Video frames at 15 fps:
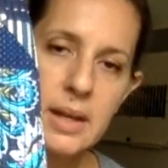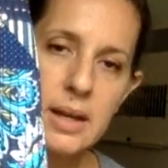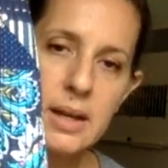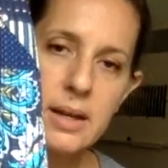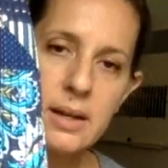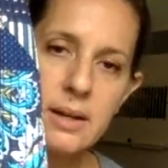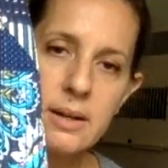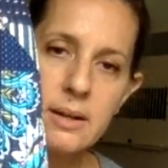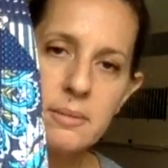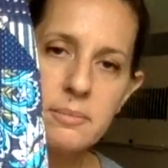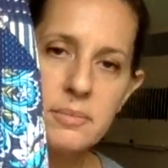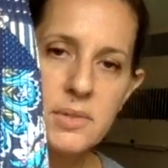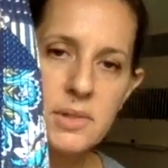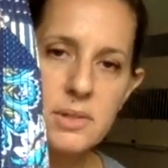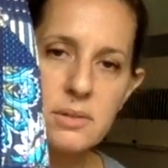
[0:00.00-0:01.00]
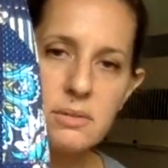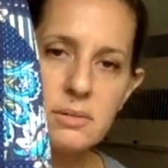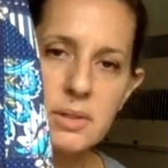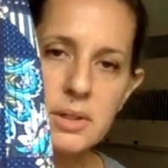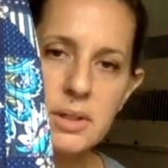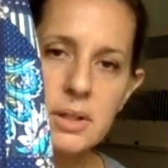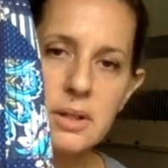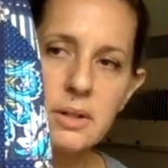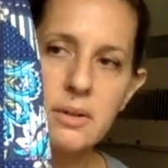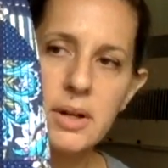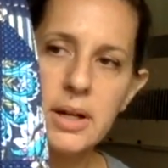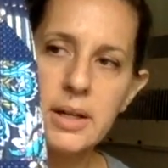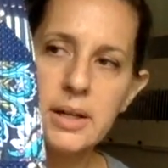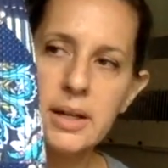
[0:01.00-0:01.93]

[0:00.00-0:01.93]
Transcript: Um, just really great.